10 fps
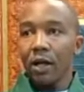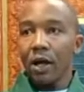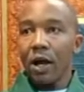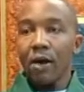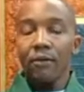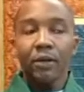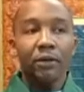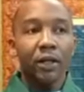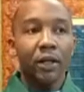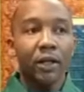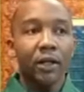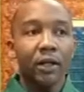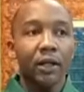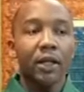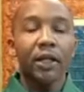Are we really
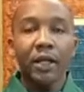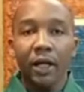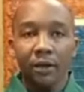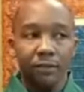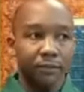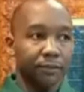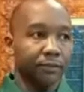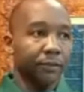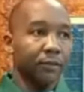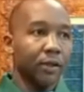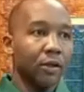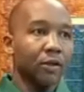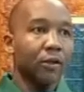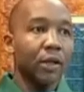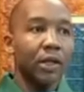eager to
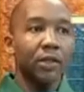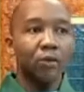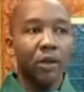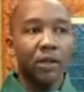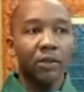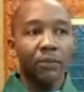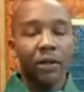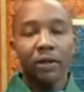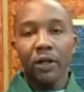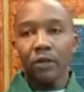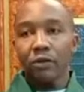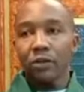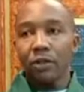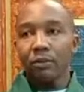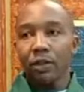get into that deeper
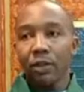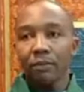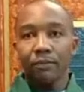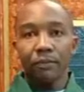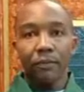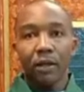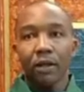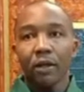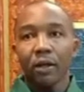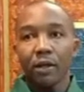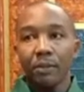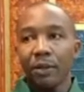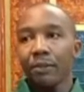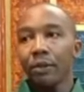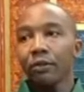relationship with him? And the
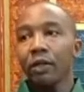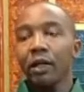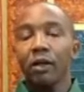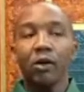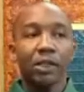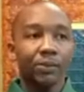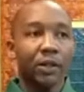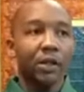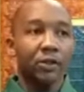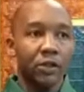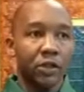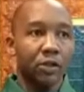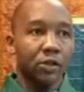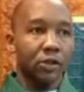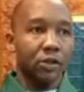people today in the gospel are teaching
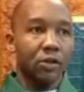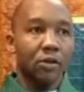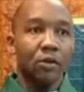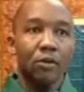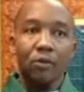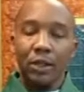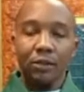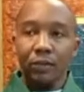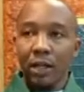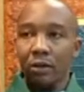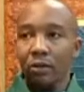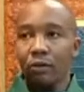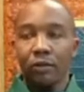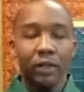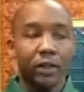us what we are not doing.